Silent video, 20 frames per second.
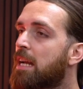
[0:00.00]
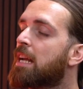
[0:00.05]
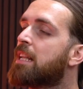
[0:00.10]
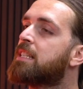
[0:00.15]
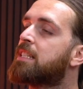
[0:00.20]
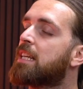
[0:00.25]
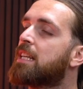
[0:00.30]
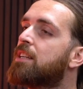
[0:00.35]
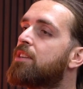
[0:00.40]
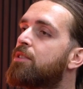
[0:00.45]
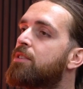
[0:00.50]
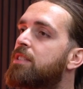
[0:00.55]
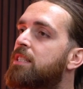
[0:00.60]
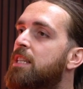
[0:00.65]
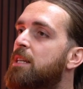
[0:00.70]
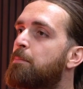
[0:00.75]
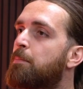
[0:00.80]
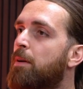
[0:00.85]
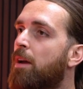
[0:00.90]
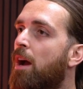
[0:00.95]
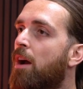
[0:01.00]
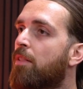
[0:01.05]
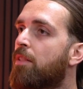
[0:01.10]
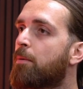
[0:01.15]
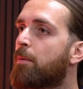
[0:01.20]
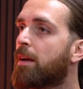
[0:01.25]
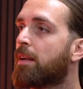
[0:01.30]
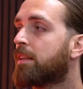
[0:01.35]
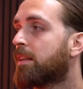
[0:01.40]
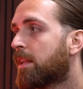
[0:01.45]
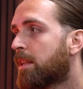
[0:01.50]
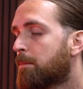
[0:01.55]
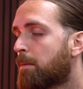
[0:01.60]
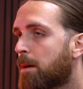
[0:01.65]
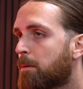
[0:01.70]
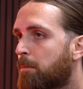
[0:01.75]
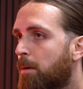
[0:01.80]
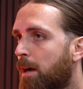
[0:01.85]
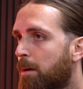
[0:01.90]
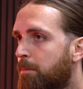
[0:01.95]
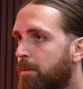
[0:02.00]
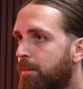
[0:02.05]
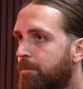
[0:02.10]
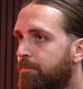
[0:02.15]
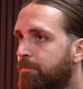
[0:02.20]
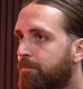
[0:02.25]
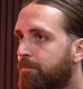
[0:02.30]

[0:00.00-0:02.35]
Instead of doing CPR, they went, get the bagpipe in.